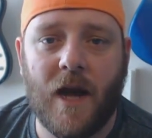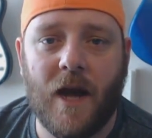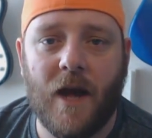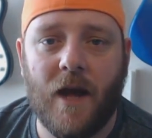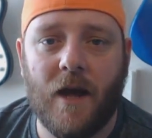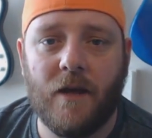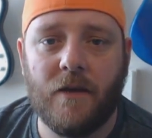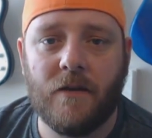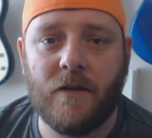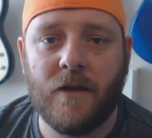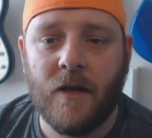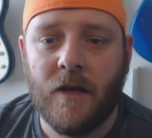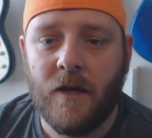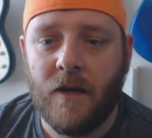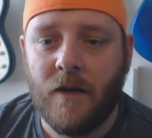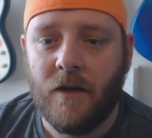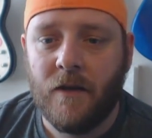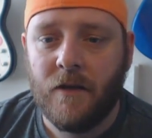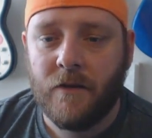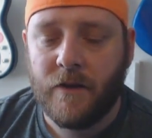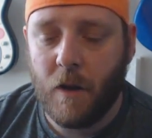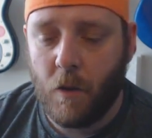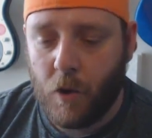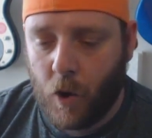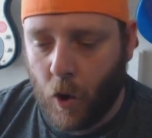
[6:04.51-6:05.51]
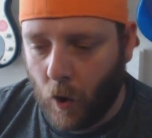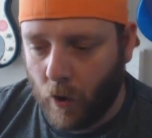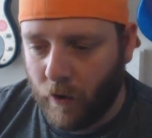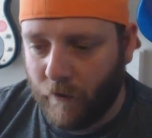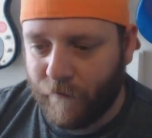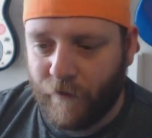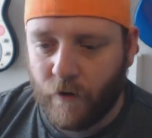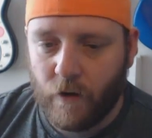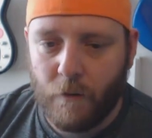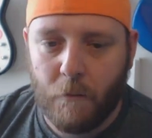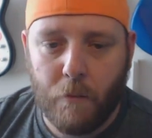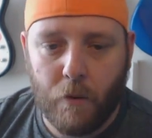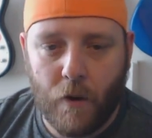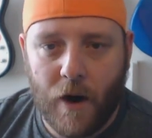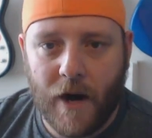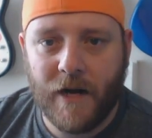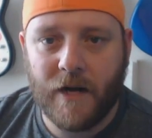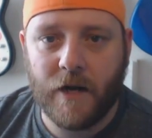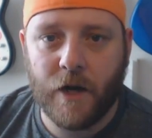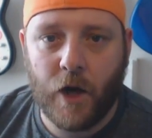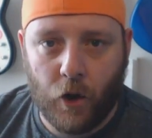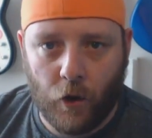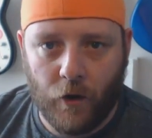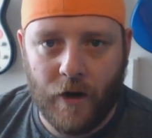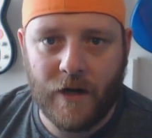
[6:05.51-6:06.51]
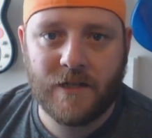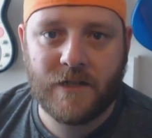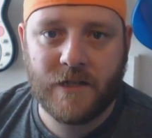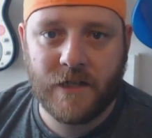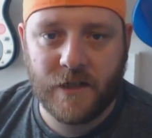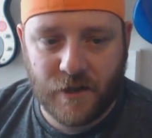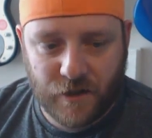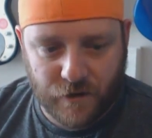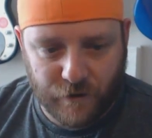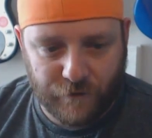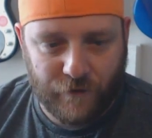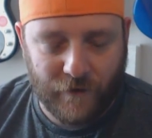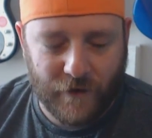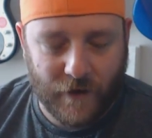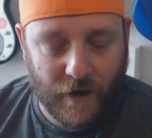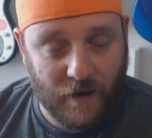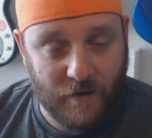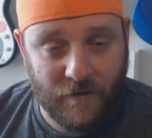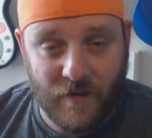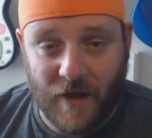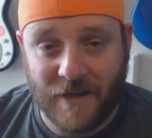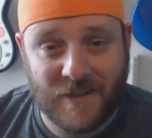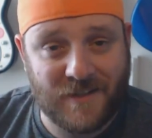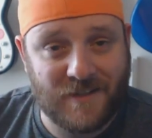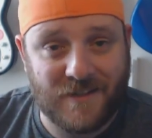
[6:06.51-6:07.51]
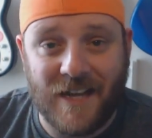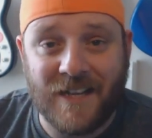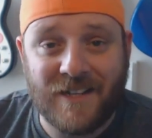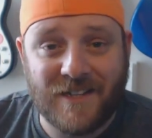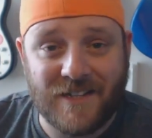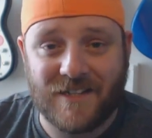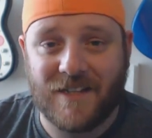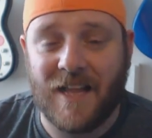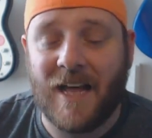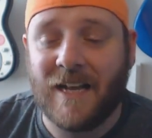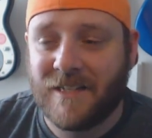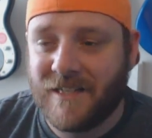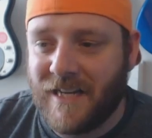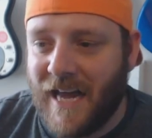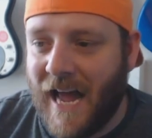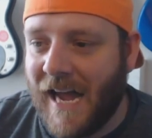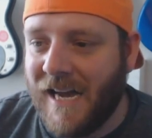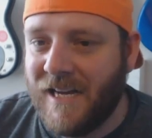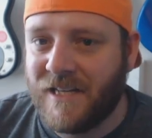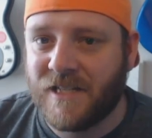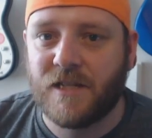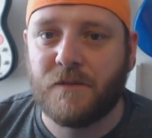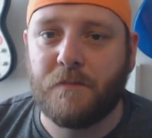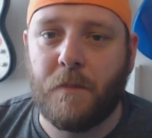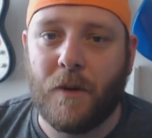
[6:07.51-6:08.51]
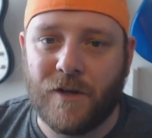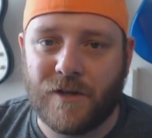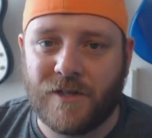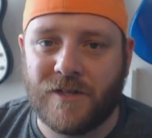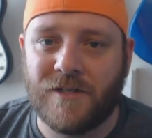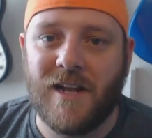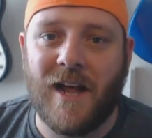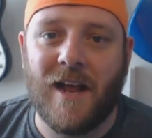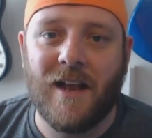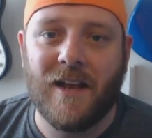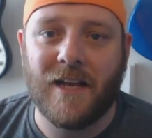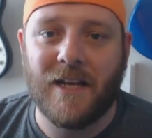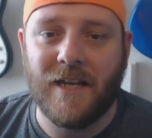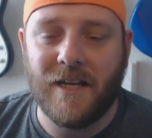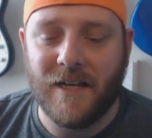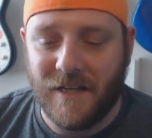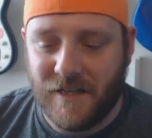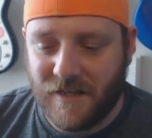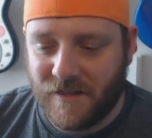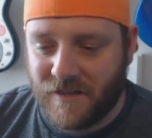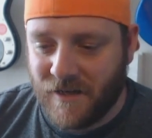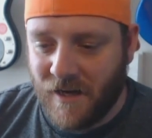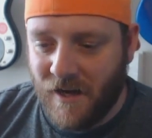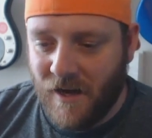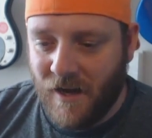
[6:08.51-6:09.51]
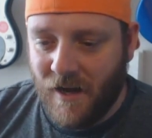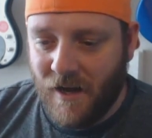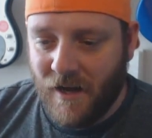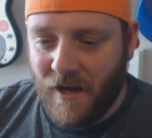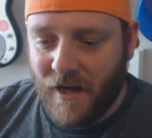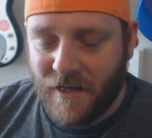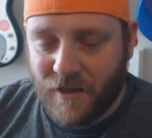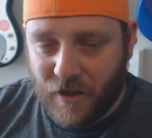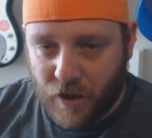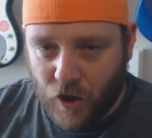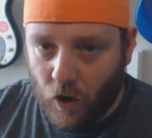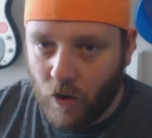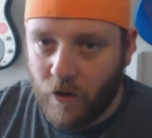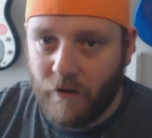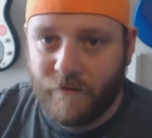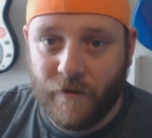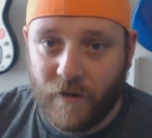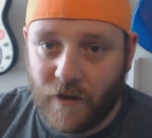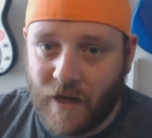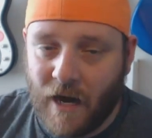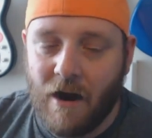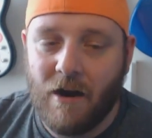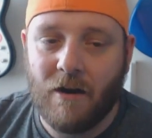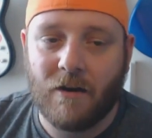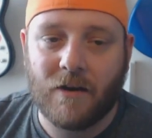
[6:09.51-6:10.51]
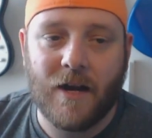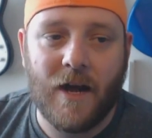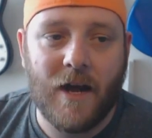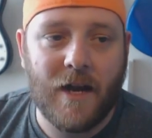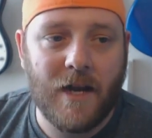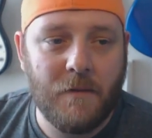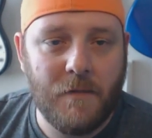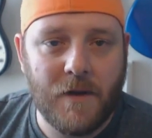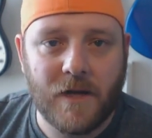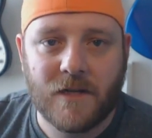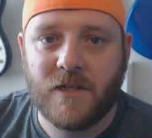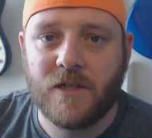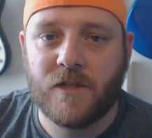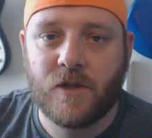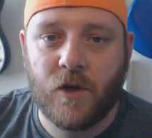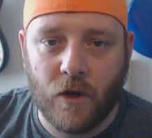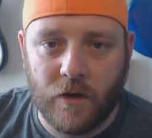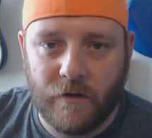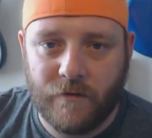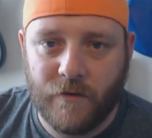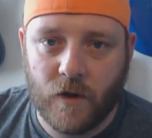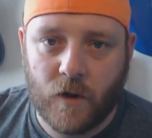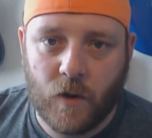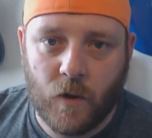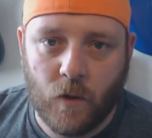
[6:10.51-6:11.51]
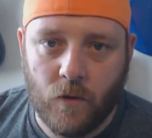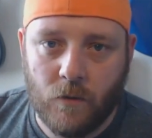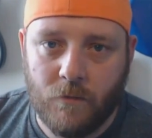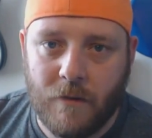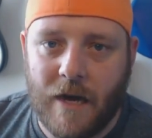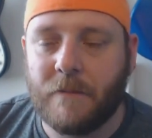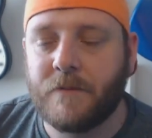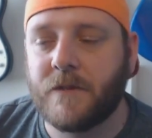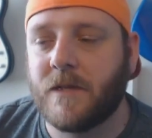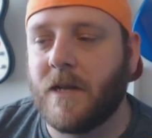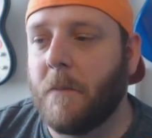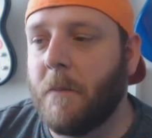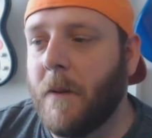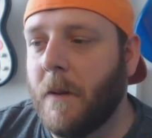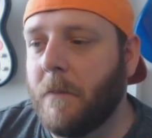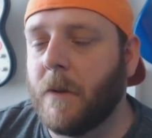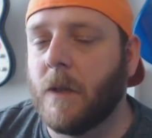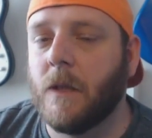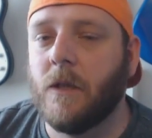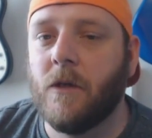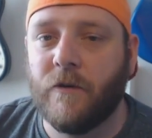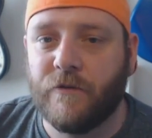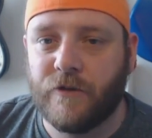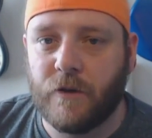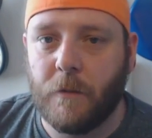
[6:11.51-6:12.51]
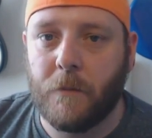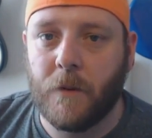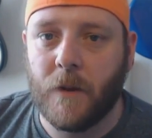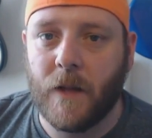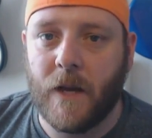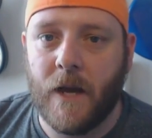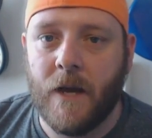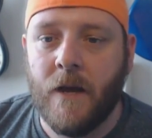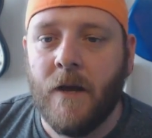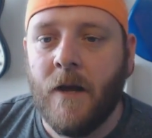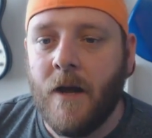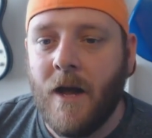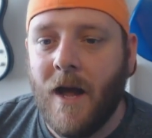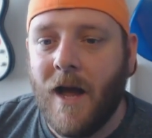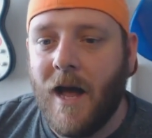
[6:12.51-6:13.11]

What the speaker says: And they were colourful and bright and crazy and stuff like that. And that's Ice's personality. He's a colourful character, and he makes these colourful, cool maps that people love to play.